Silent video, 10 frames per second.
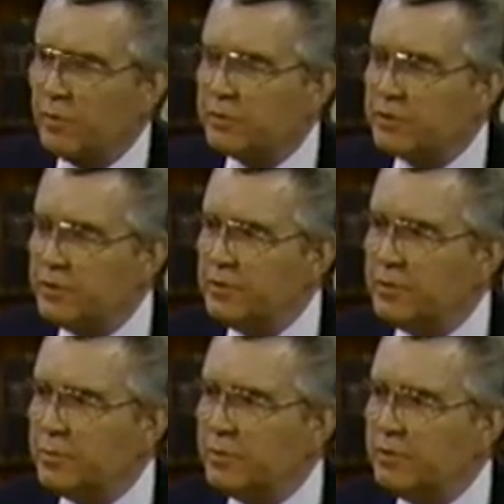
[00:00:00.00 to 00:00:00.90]
he wants to
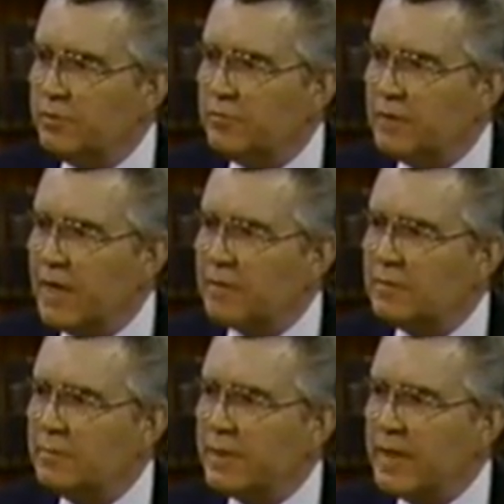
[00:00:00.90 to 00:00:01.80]
do, but you've
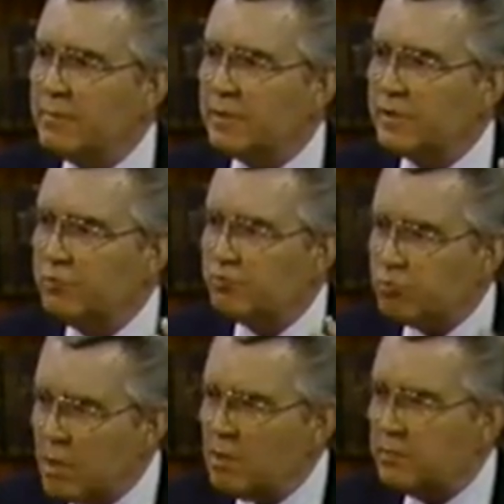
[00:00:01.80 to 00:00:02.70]
got to be able to
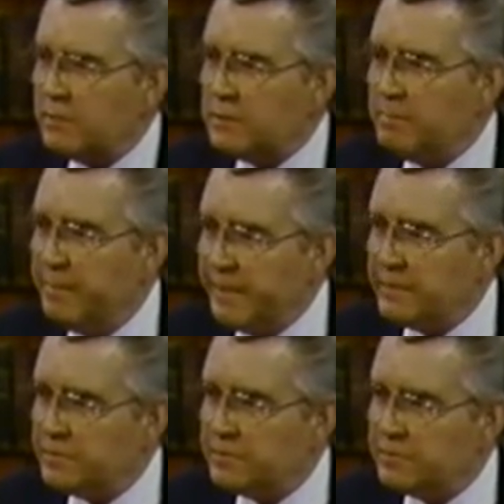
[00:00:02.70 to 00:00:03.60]
control these
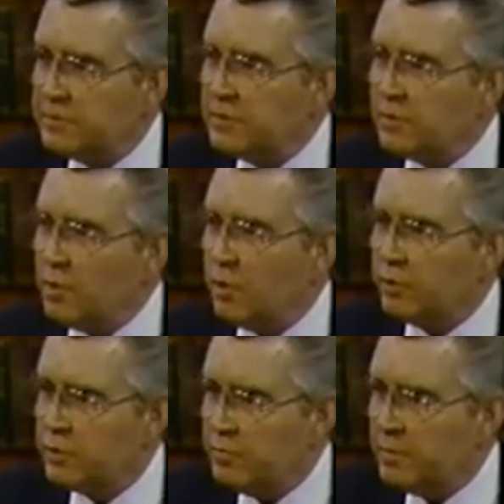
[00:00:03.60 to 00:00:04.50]
beasts
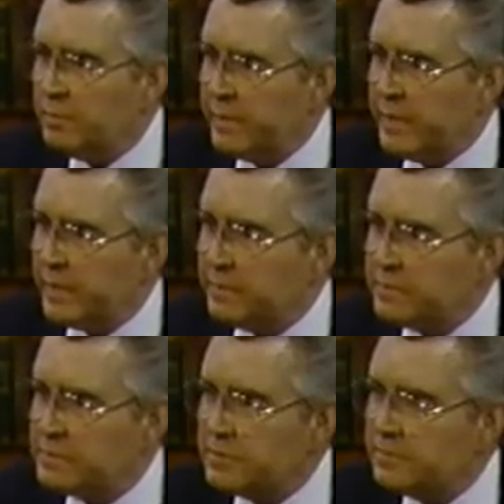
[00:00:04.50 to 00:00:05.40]
called human
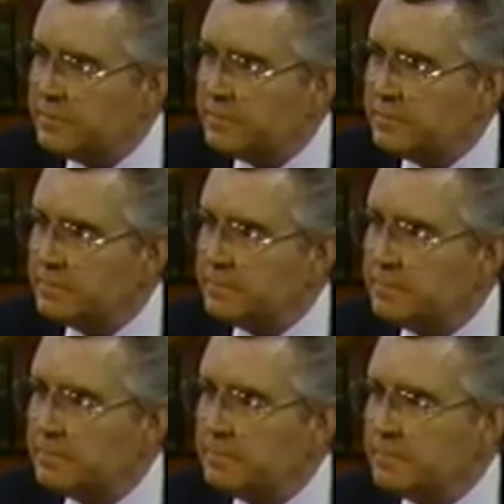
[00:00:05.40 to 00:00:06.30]
beings. Exactly. So what
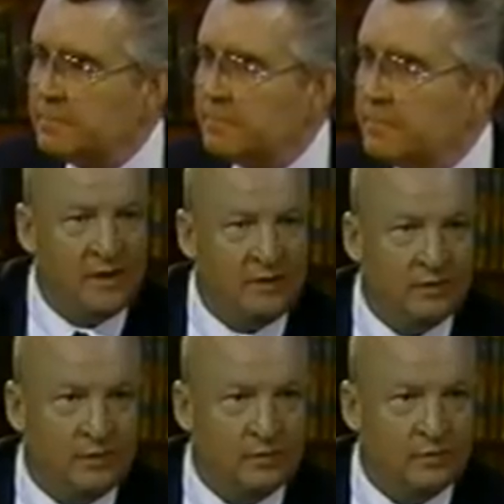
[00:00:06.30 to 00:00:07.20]

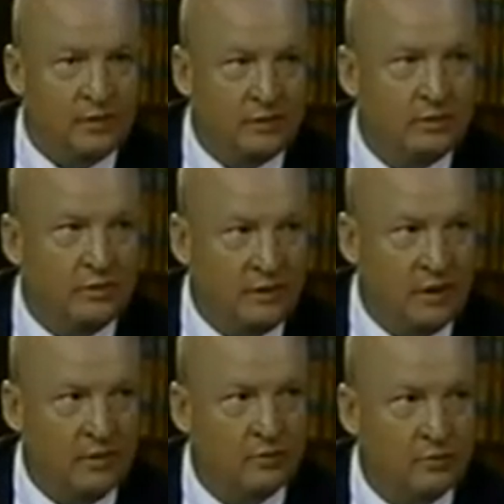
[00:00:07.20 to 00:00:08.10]
Satan is really doing
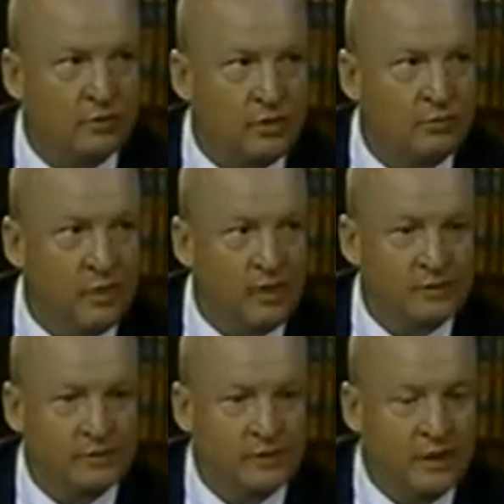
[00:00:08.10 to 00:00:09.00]
now through human
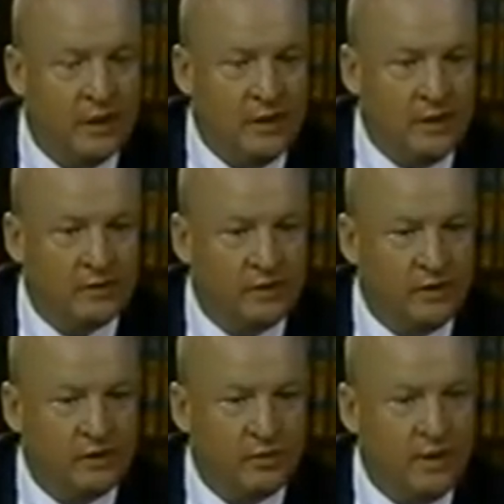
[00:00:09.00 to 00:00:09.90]
agents is
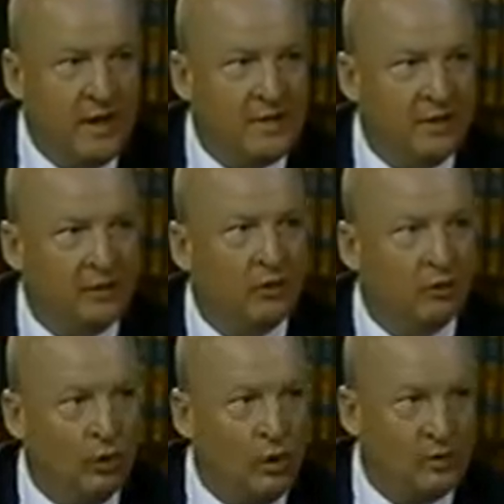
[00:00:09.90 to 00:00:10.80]
he's creating
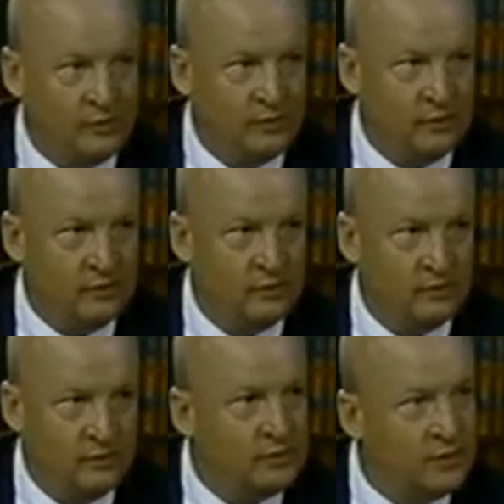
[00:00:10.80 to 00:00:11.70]
lawlessness,
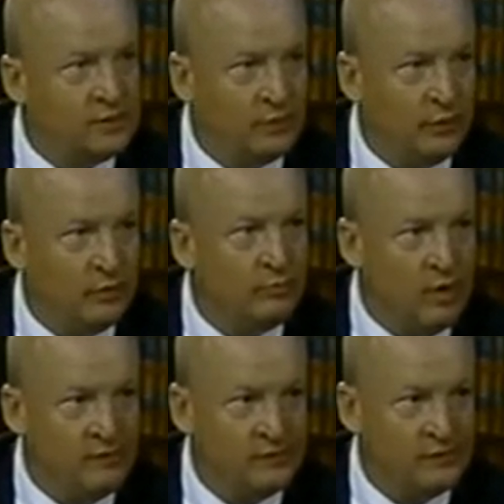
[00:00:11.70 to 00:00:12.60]
just as the Lord
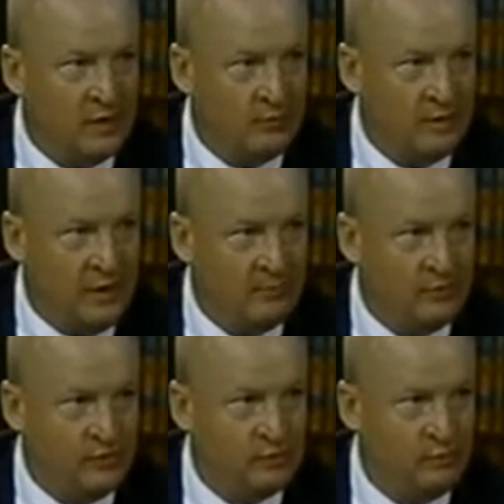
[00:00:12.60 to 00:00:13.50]
prophesied would
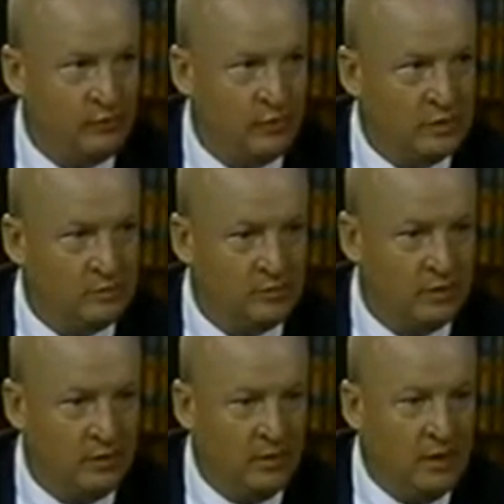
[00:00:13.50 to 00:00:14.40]
happen just before his
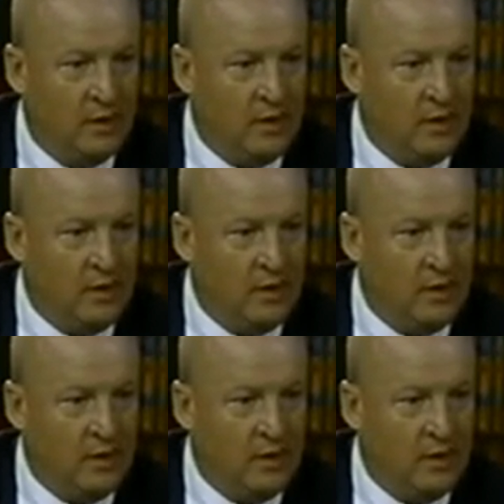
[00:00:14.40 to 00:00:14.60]
return.